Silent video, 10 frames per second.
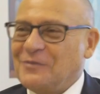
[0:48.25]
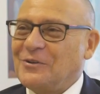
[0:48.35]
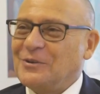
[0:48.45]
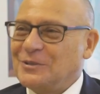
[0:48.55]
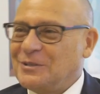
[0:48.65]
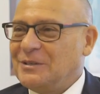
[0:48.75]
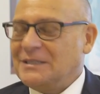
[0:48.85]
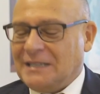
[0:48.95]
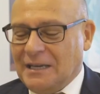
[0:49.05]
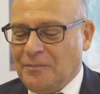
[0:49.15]
forward to it.
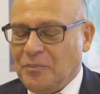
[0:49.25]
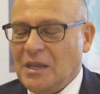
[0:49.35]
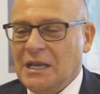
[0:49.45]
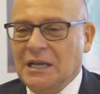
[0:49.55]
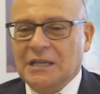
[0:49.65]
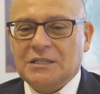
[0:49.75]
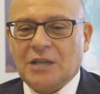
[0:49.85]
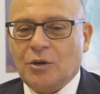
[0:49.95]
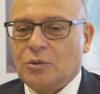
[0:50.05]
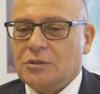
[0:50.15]
The
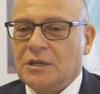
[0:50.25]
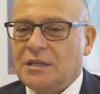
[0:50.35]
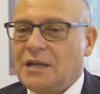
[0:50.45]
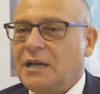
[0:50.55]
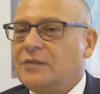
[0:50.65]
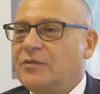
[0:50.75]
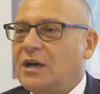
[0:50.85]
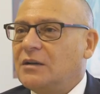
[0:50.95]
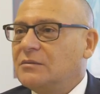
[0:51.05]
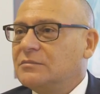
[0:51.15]

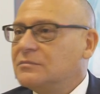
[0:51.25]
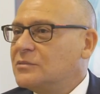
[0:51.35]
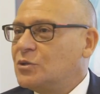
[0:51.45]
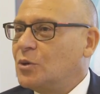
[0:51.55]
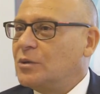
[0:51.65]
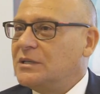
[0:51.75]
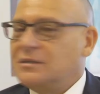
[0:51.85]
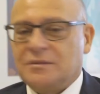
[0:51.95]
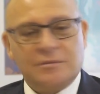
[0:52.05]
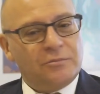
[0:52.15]
Adavale
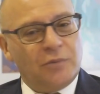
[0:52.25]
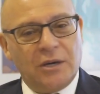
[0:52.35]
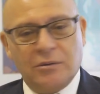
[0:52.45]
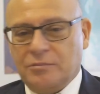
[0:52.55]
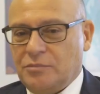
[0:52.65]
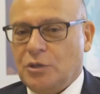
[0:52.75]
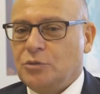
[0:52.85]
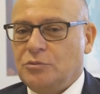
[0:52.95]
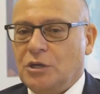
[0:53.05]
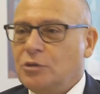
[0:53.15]
stories, we're
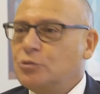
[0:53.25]
a